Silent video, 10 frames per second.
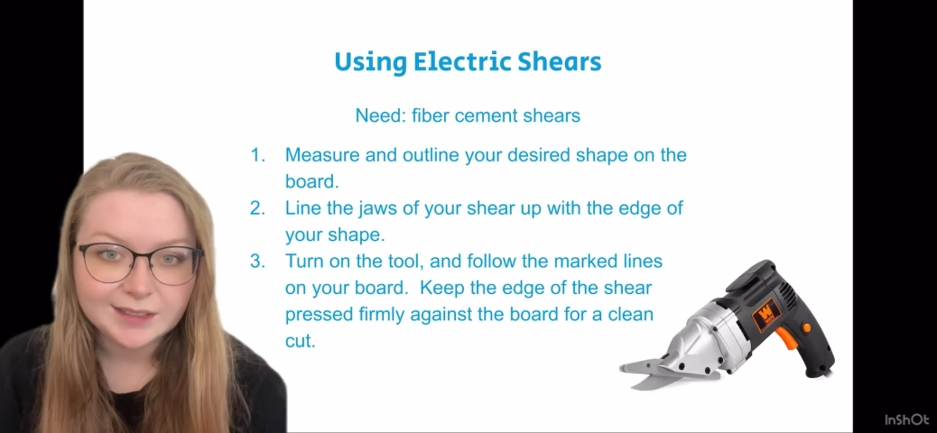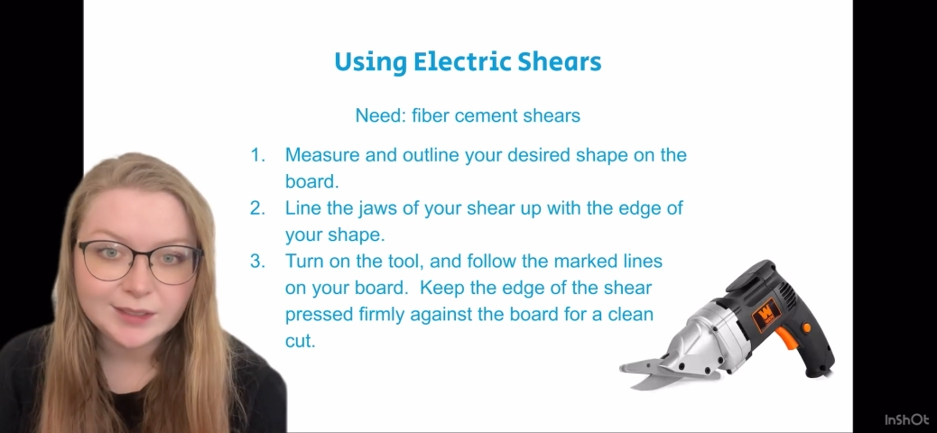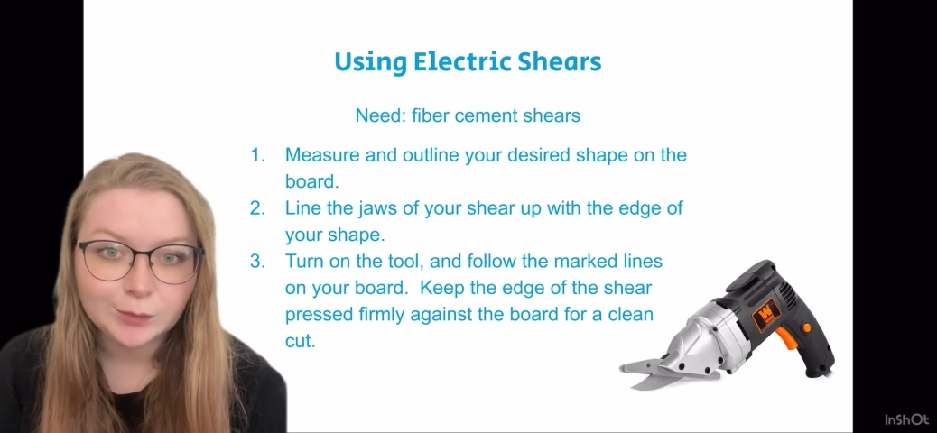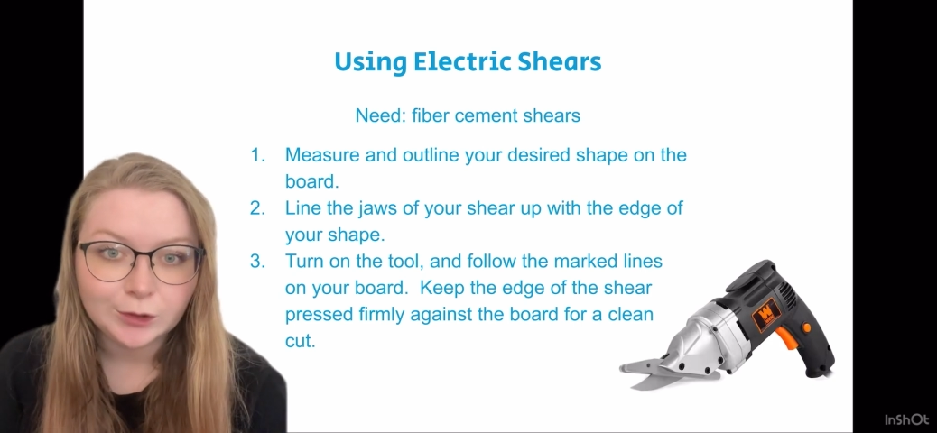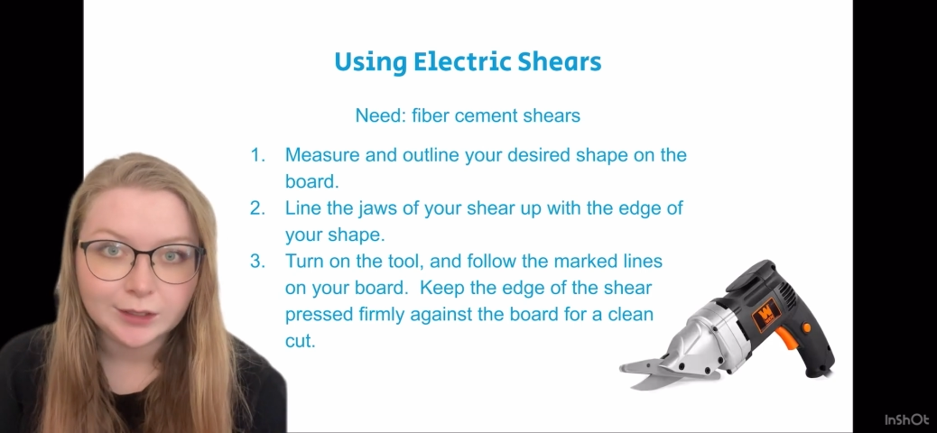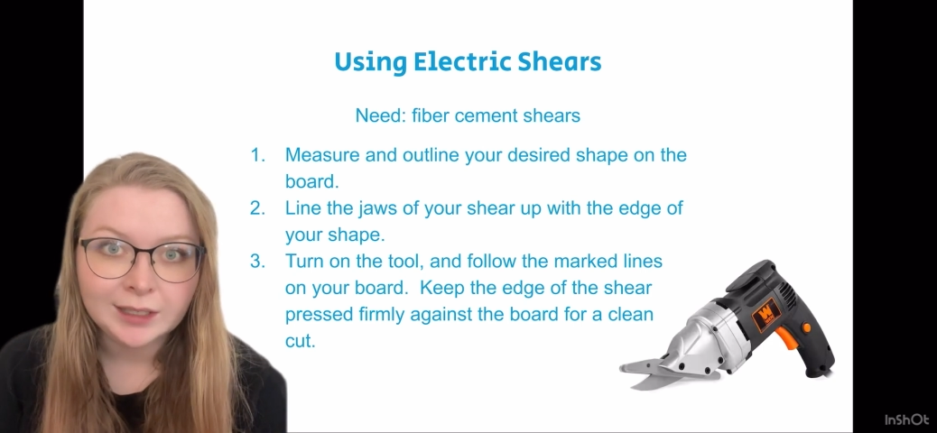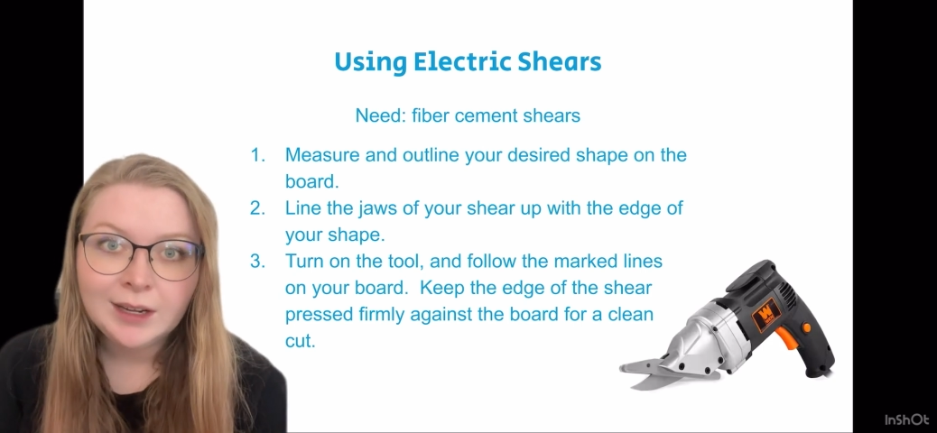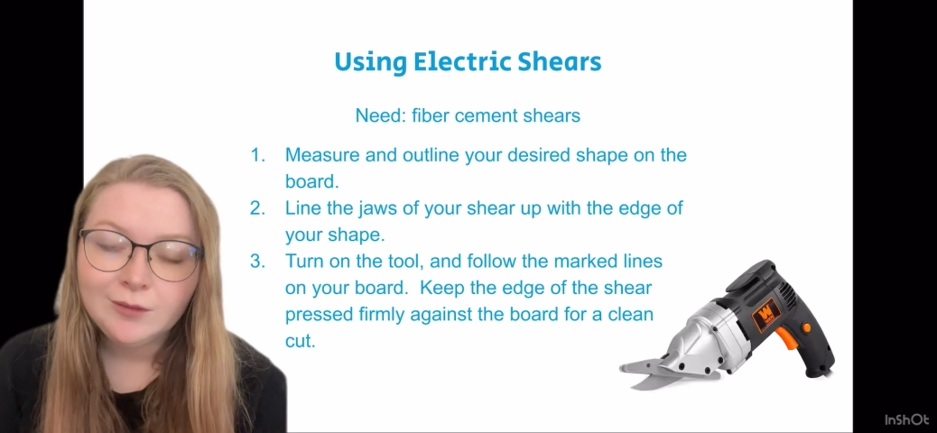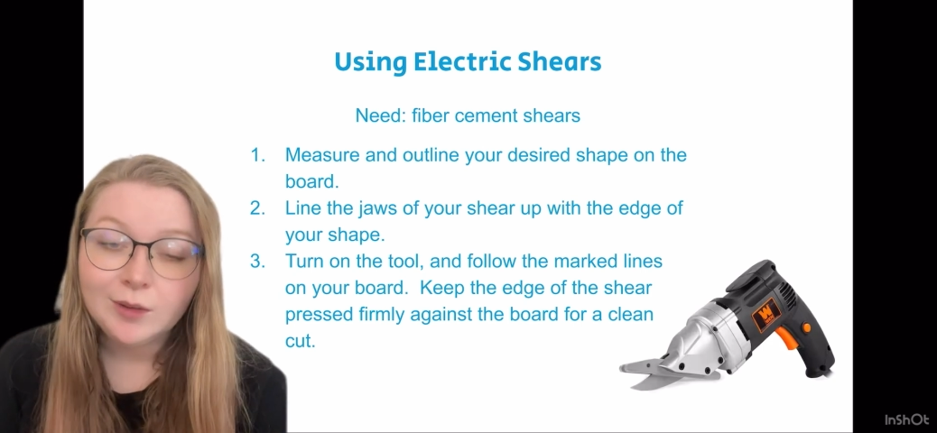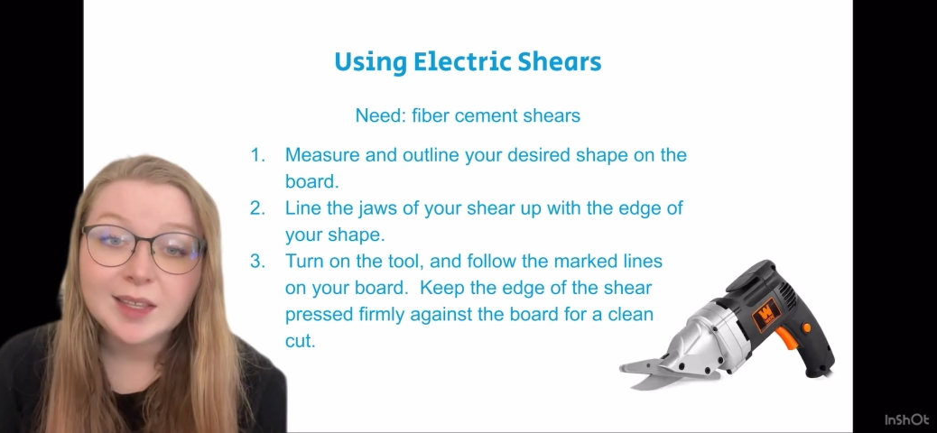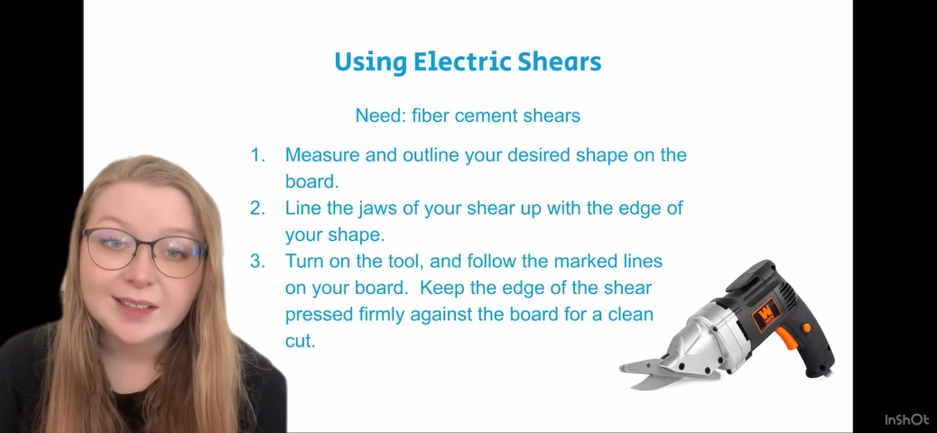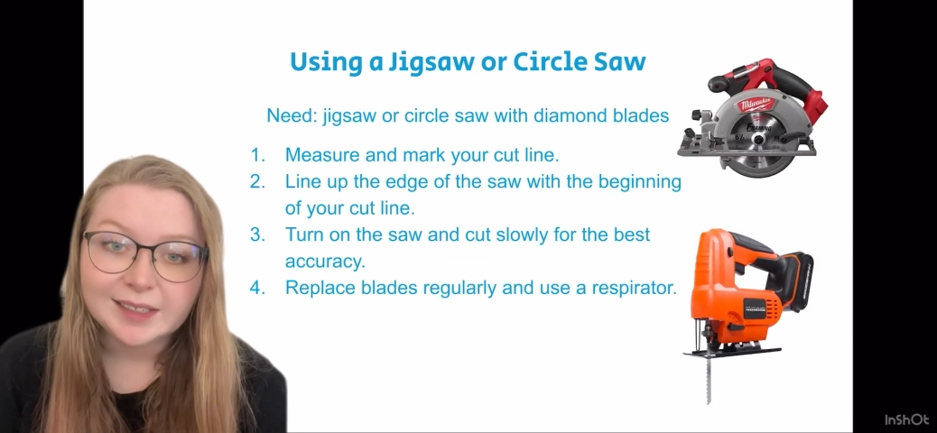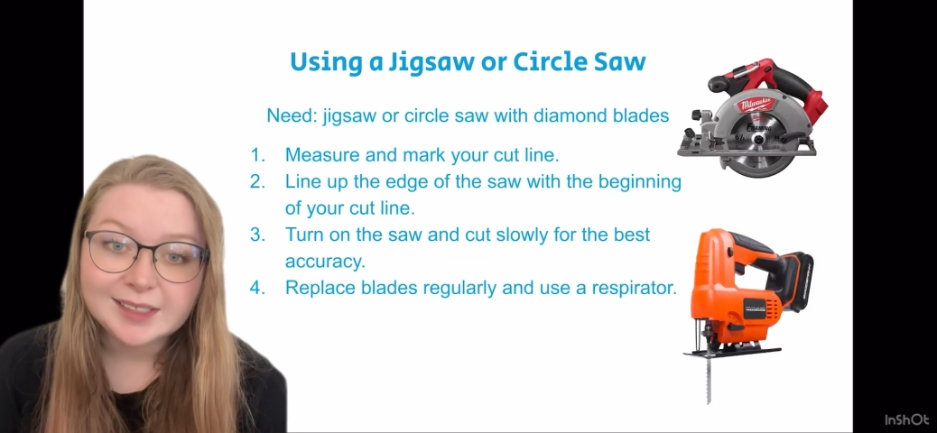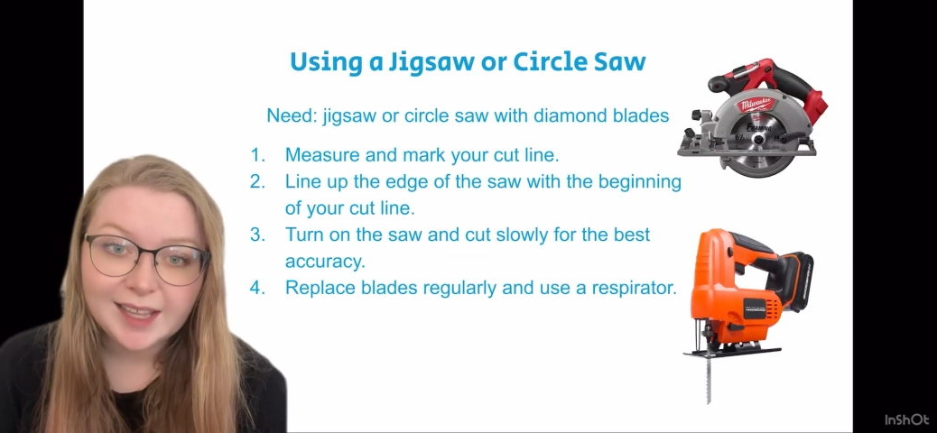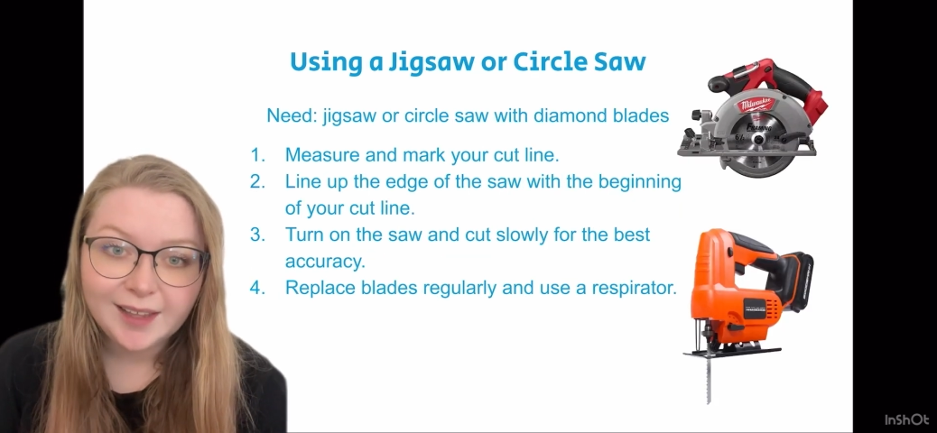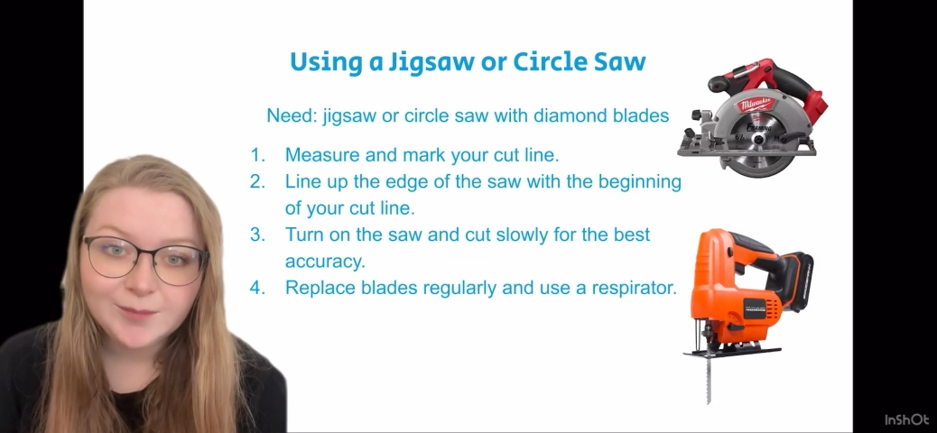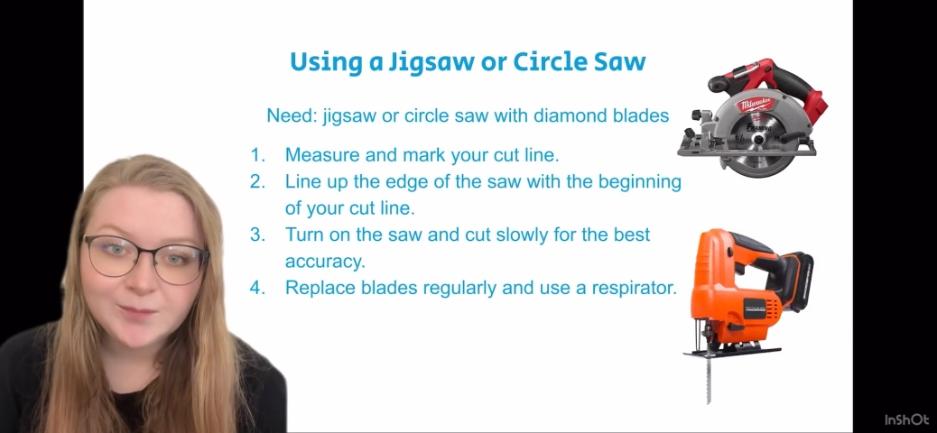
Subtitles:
the board for the cleanest cut.